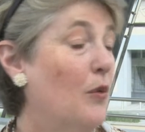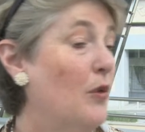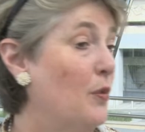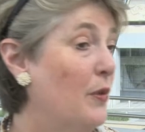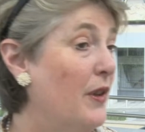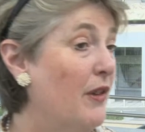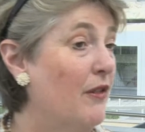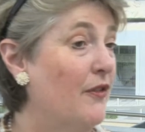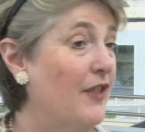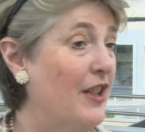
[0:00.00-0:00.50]
Well,
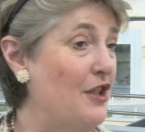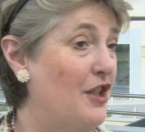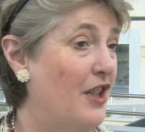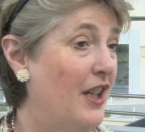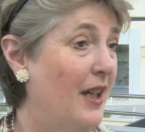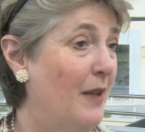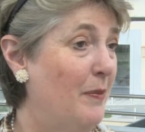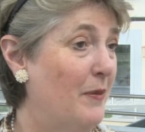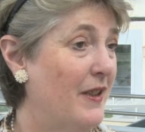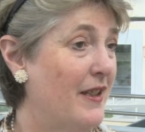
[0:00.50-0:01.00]
we're a venture
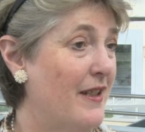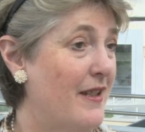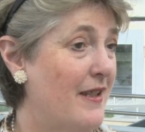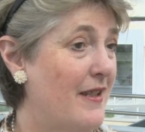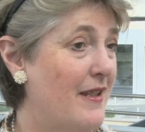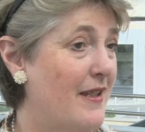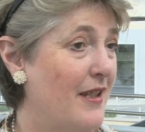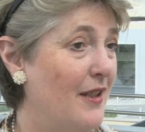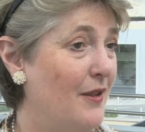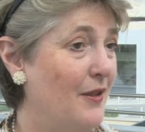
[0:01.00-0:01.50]

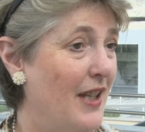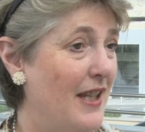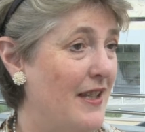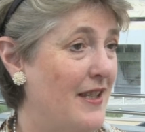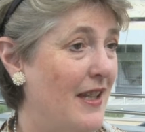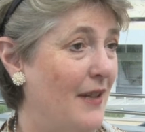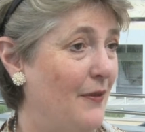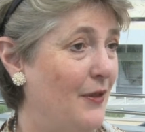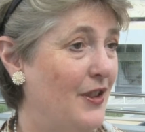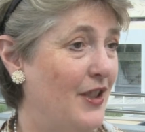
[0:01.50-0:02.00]
capitalist, so
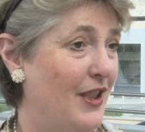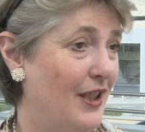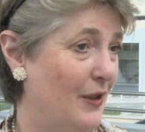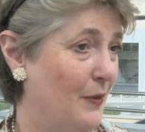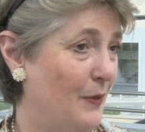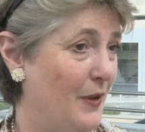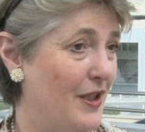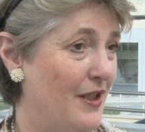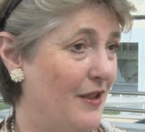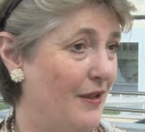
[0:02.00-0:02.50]
that's everything
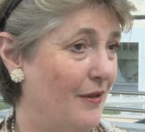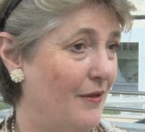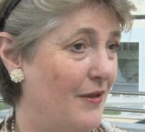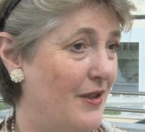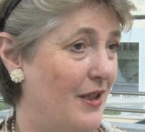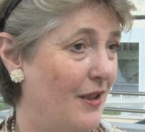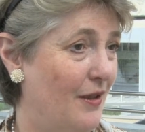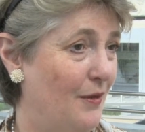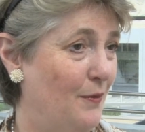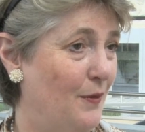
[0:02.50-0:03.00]
that we do.
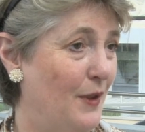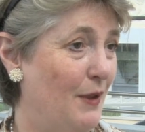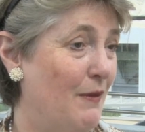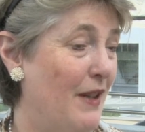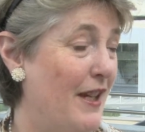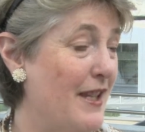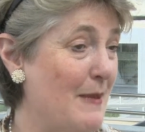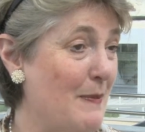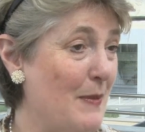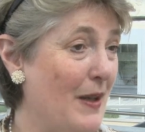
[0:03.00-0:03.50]
So we
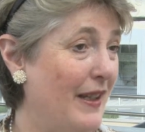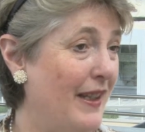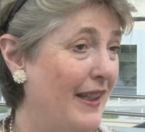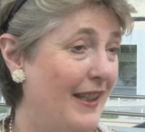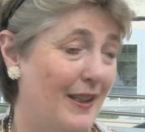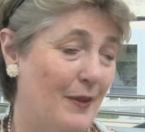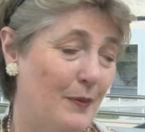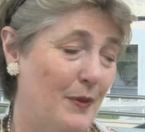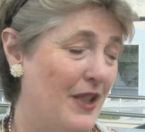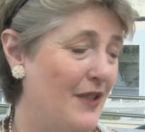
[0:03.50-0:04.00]
raise
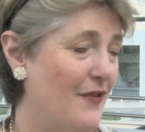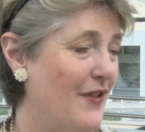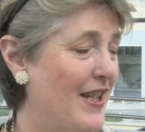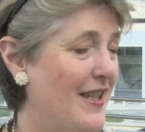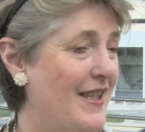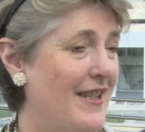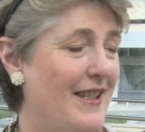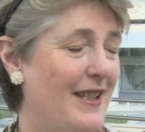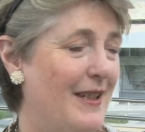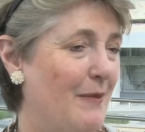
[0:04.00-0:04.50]
money and we
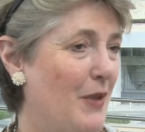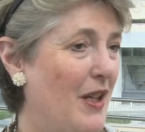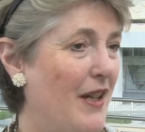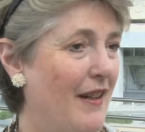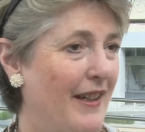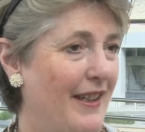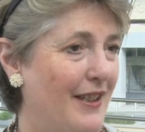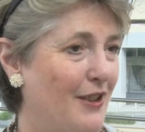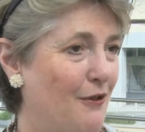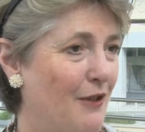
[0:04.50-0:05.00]
invest it
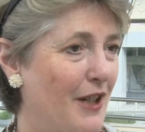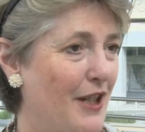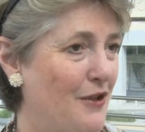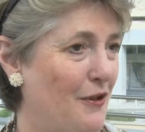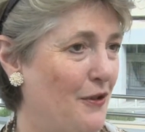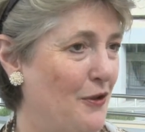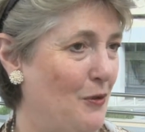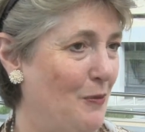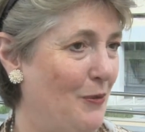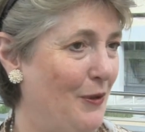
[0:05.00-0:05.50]
behind great
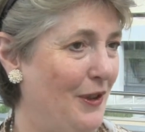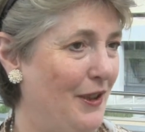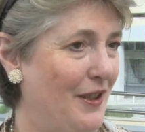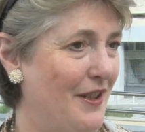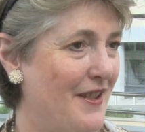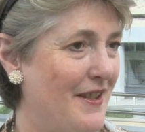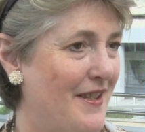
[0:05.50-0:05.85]
entrepreneurs.